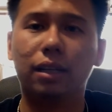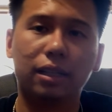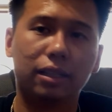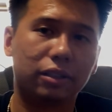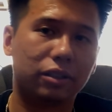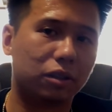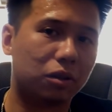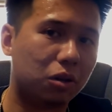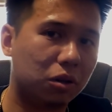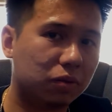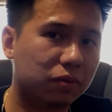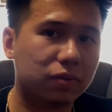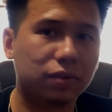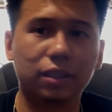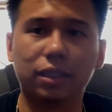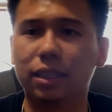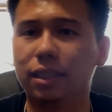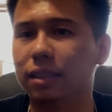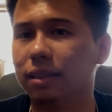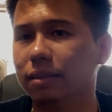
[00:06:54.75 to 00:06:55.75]
So
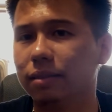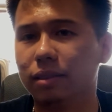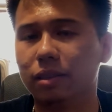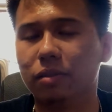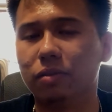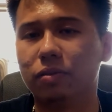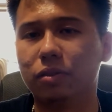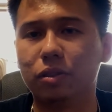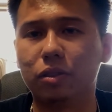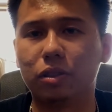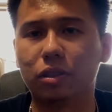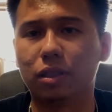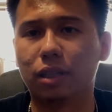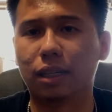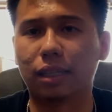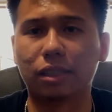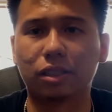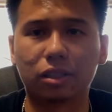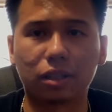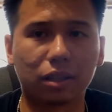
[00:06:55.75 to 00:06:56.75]
hopefully in the future I
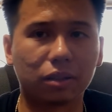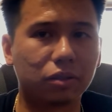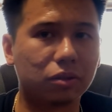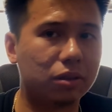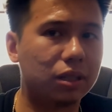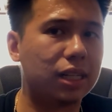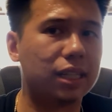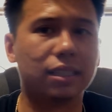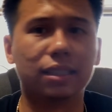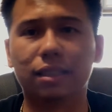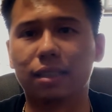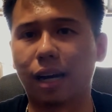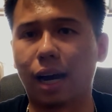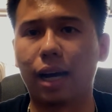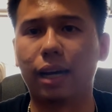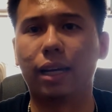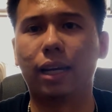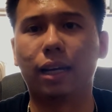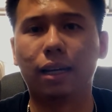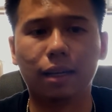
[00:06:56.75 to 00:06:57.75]
can start 3D
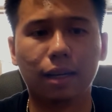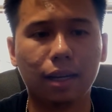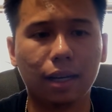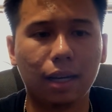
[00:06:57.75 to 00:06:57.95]
designing